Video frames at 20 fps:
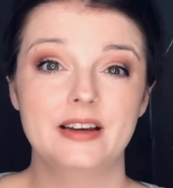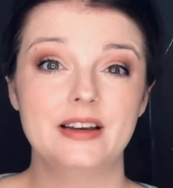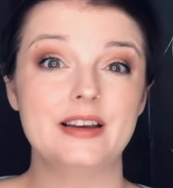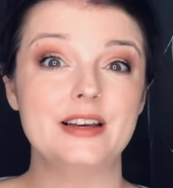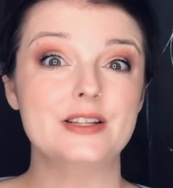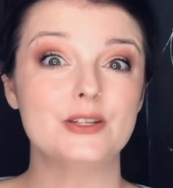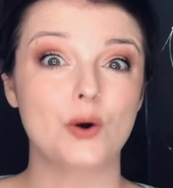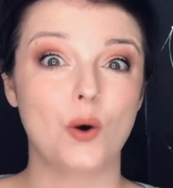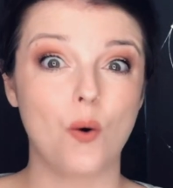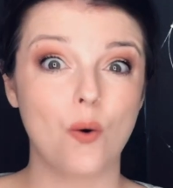
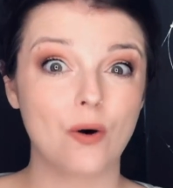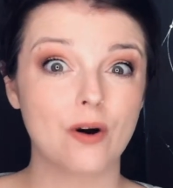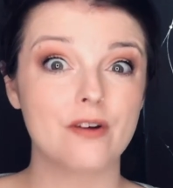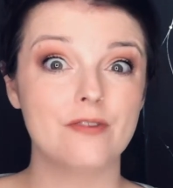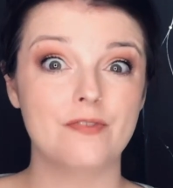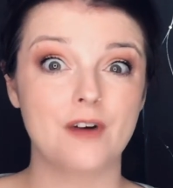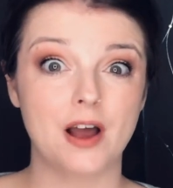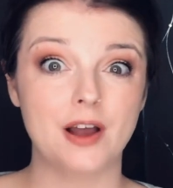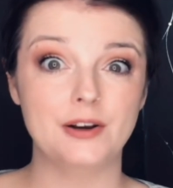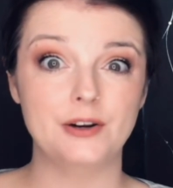It's
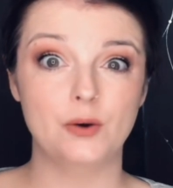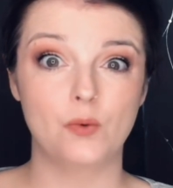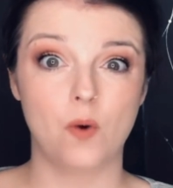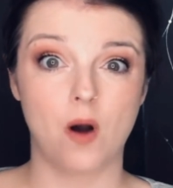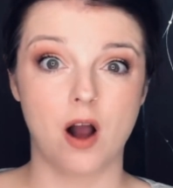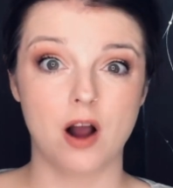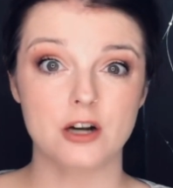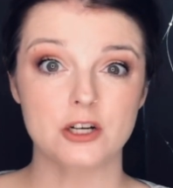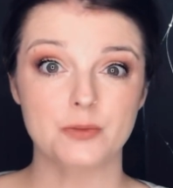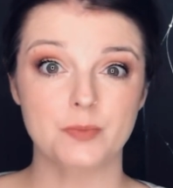horrifying to
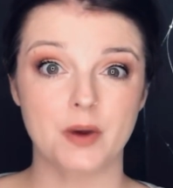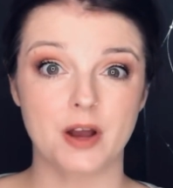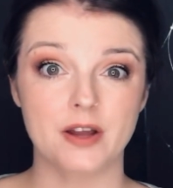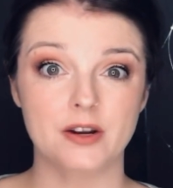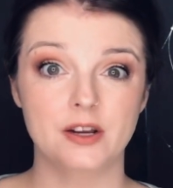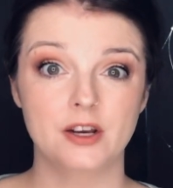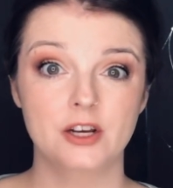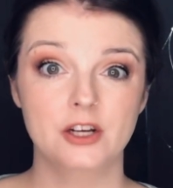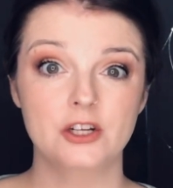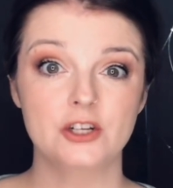watch, but
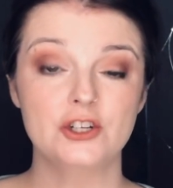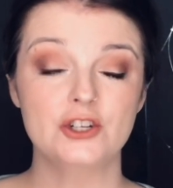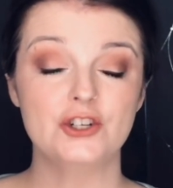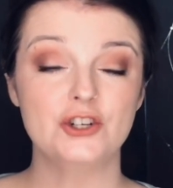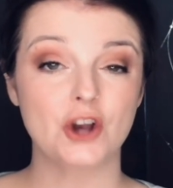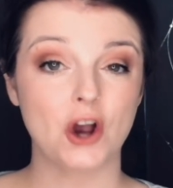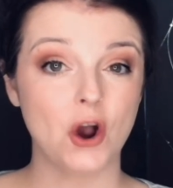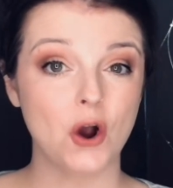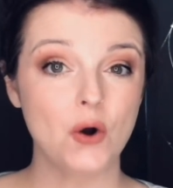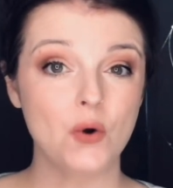
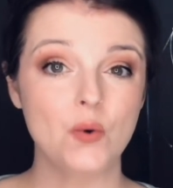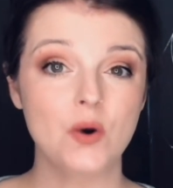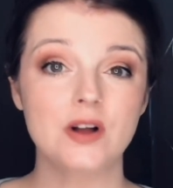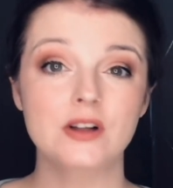Joe